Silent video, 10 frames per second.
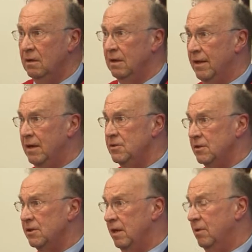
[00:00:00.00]
Now, that is a
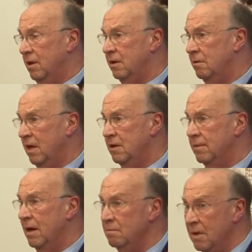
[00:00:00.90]
statement I could make
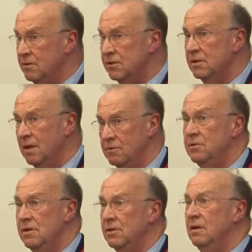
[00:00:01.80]
about most
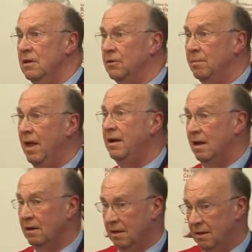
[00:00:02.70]
countries on the
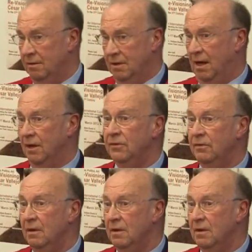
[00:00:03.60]
planet, let alone us.